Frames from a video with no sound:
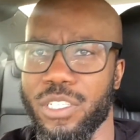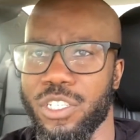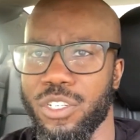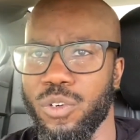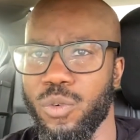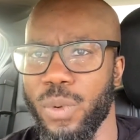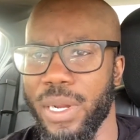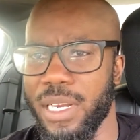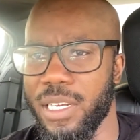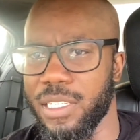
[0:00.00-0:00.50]
2
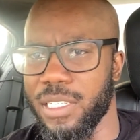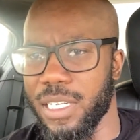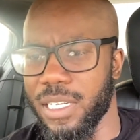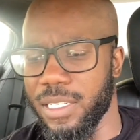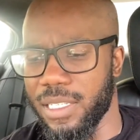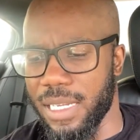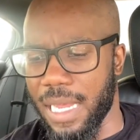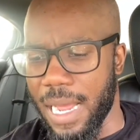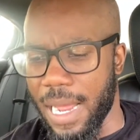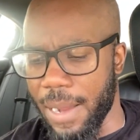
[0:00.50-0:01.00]
weeks
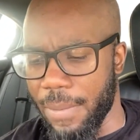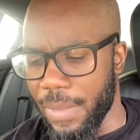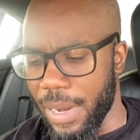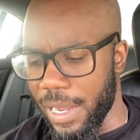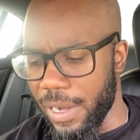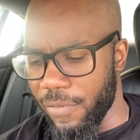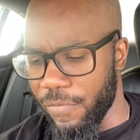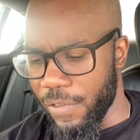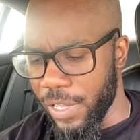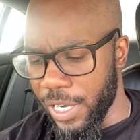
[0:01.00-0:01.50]
since I
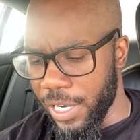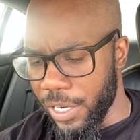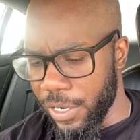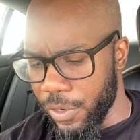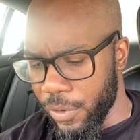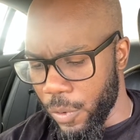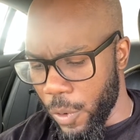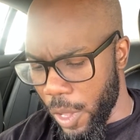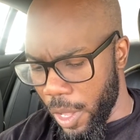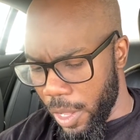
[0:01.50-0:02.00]
made a
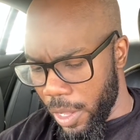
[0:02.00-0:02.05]
video.